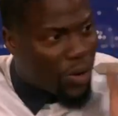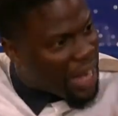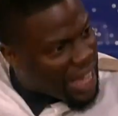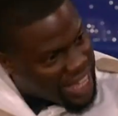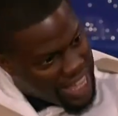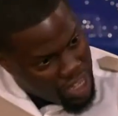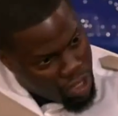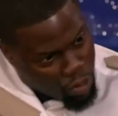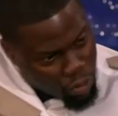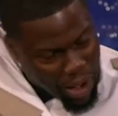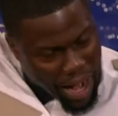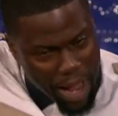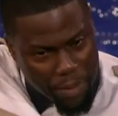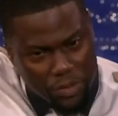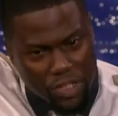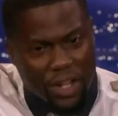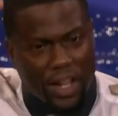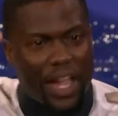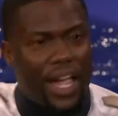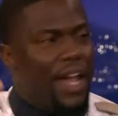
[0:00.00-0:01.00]
Like, he
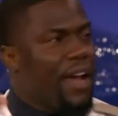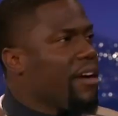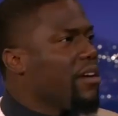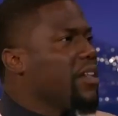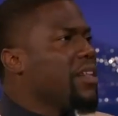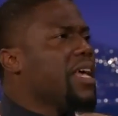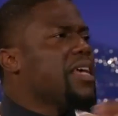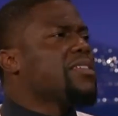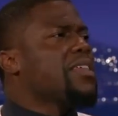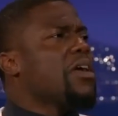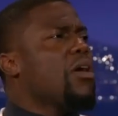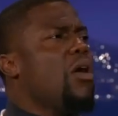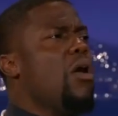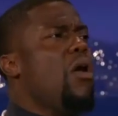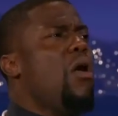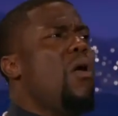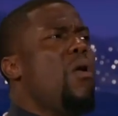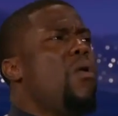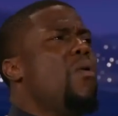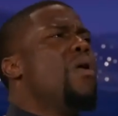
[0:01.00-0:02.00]
grabbed her hair, and the lady's like,
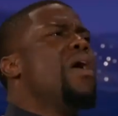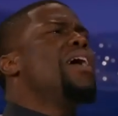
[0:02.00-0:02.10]
oh,